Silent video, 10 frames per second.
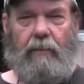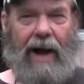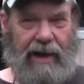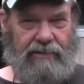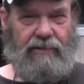
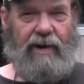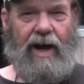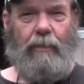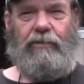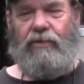box
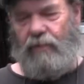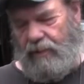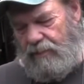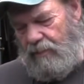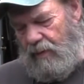traps,
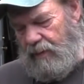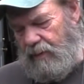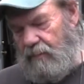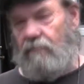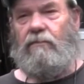we're
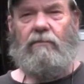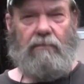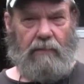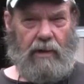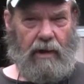talking
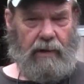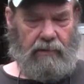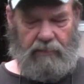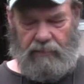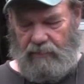
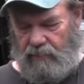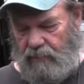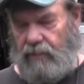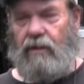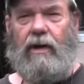guns,
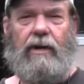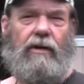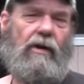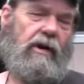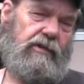we're
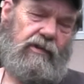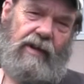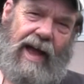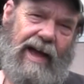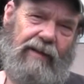talking dogs and
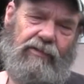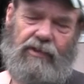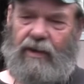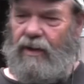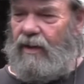
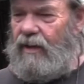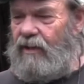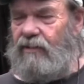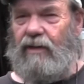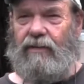knives.
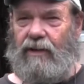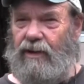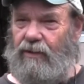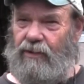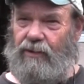It's even
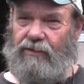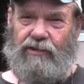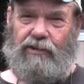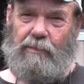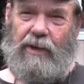legal to use
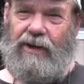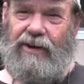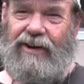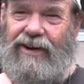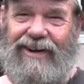a
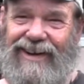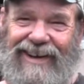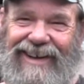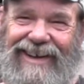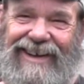spear here.
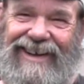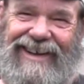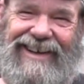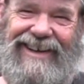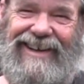
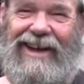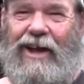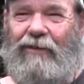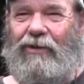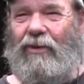
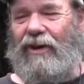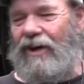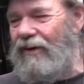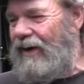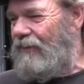If you want
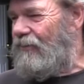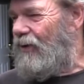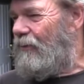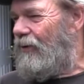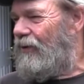to go
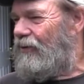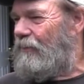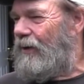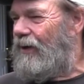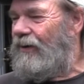after him with a
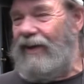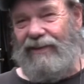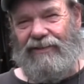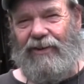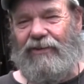spear,
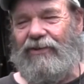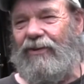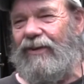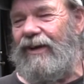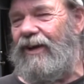that's
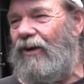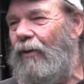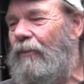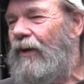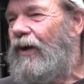also
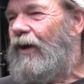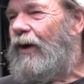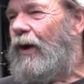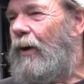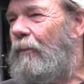legal.
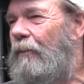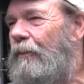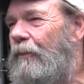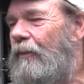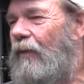All
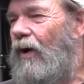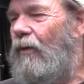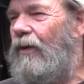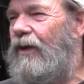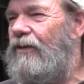
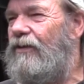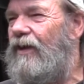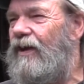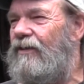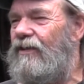of these
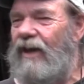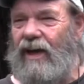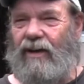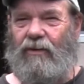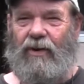things
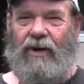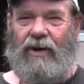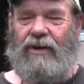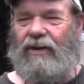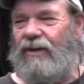can
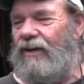work.